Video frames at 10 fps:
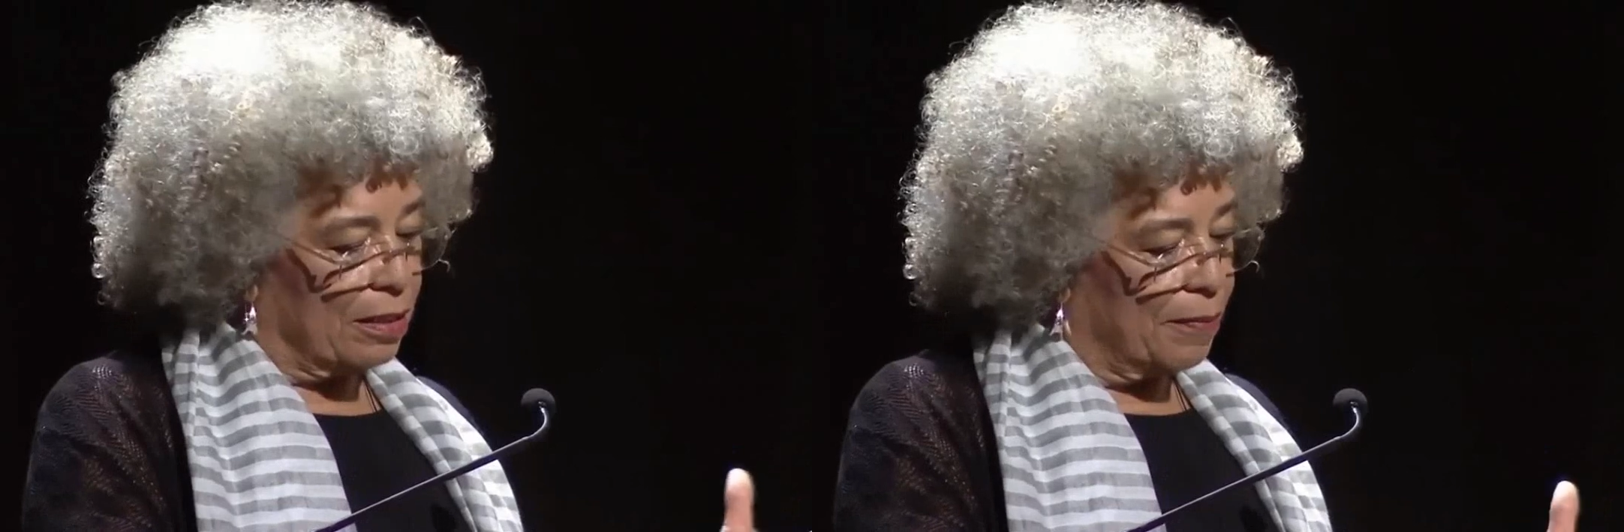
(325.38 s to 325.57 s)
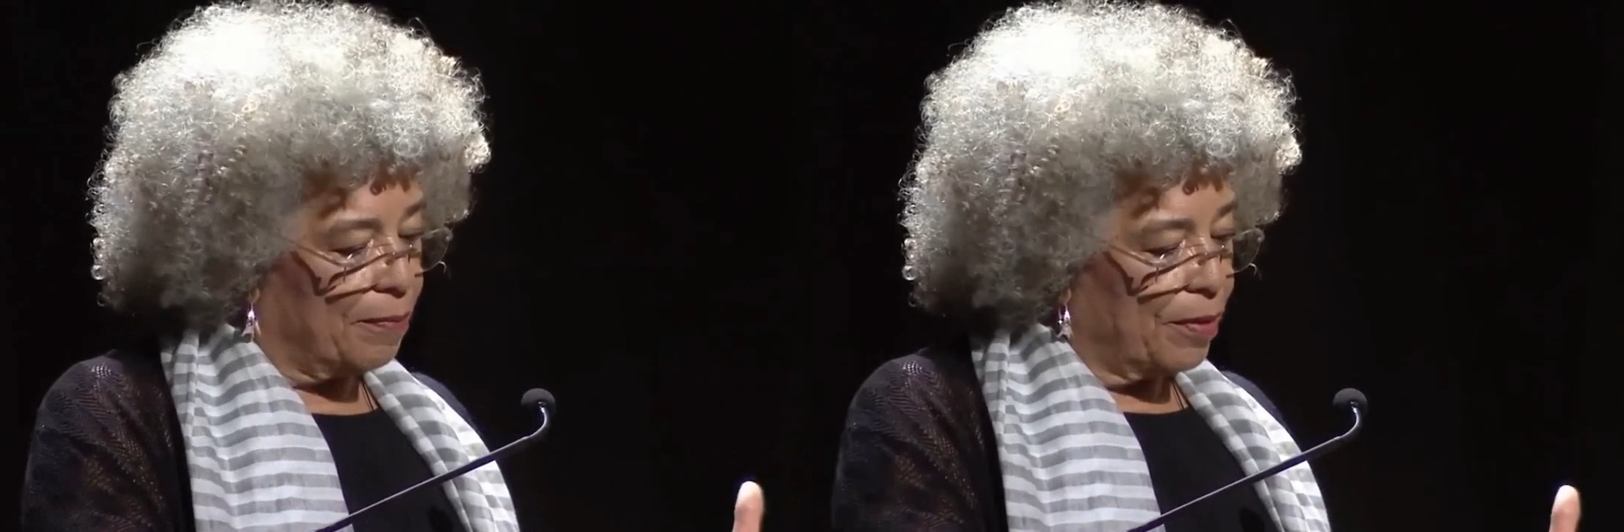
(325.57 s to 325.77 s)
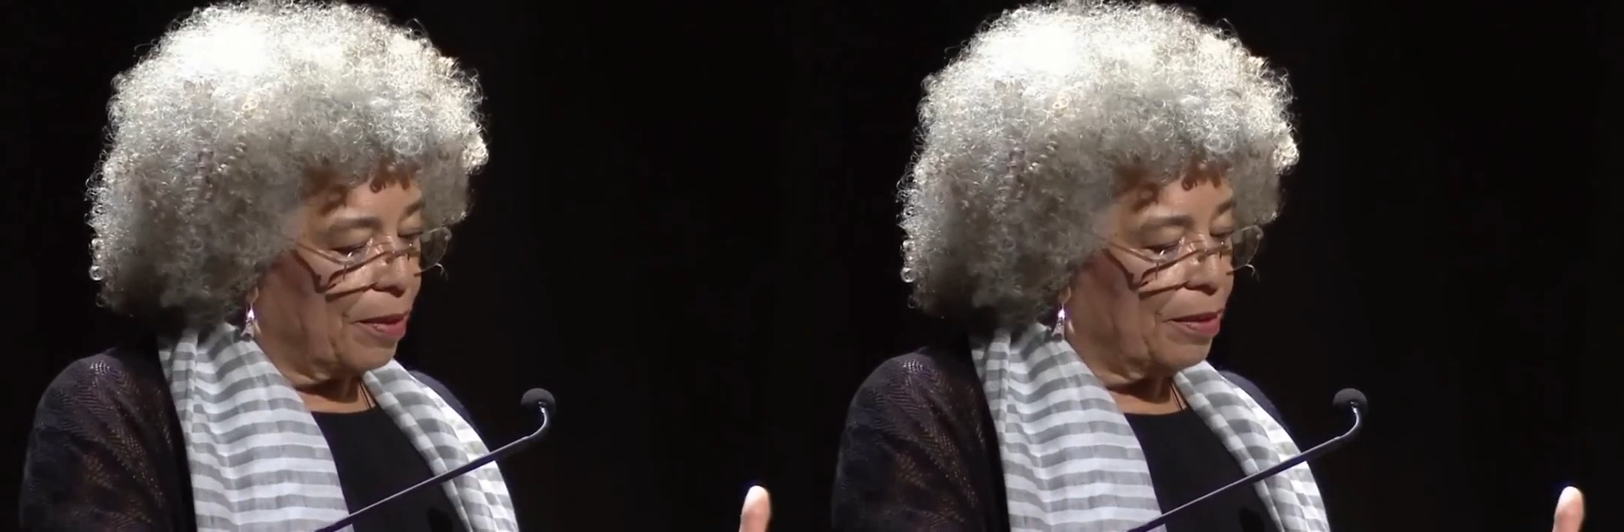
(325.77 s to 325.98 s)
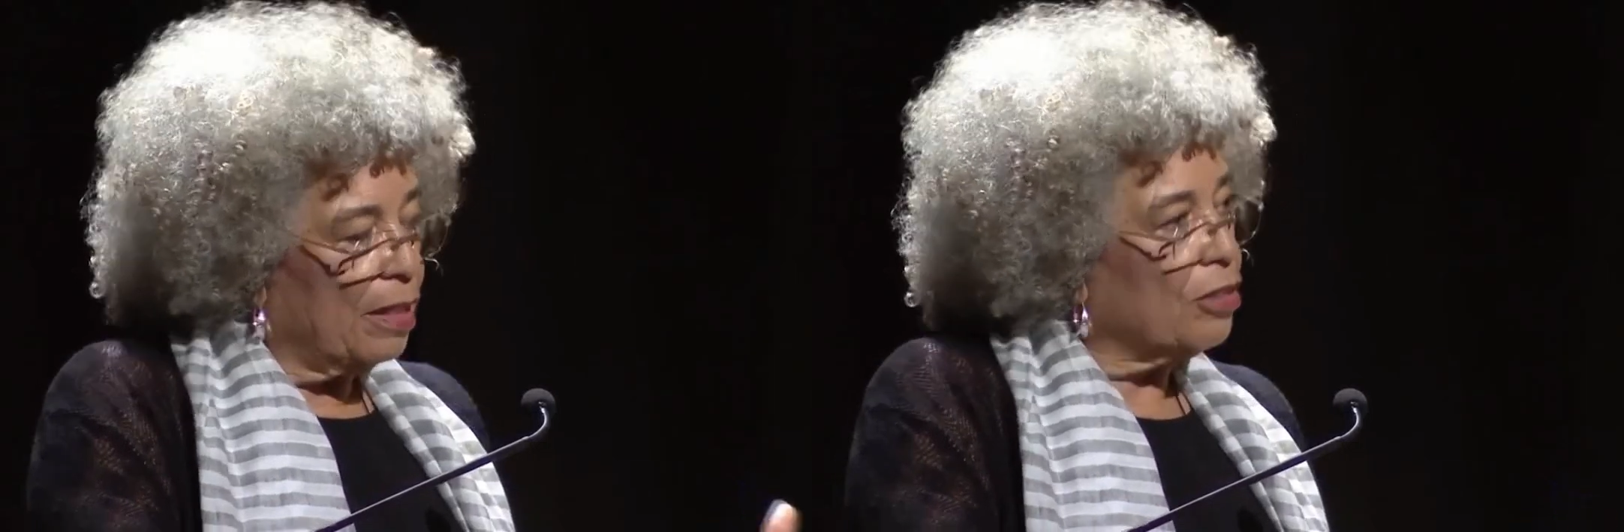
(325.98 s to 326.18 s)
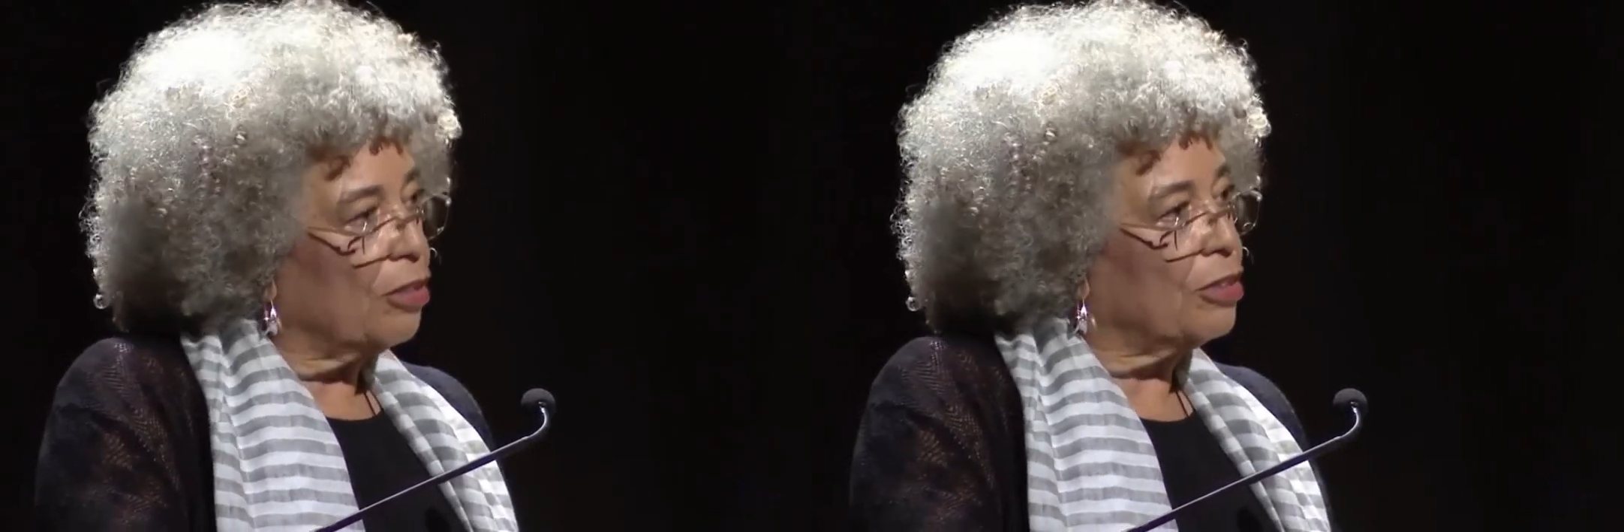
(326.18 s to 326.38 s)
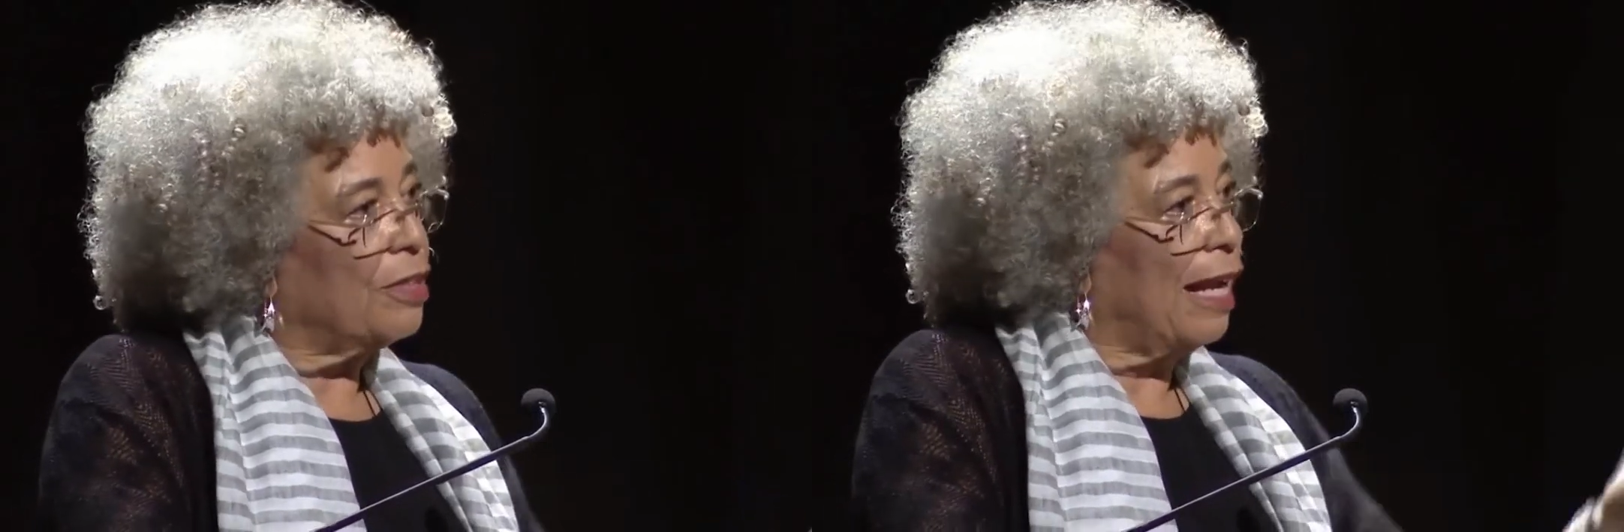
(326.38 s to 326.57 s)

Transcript: is, these are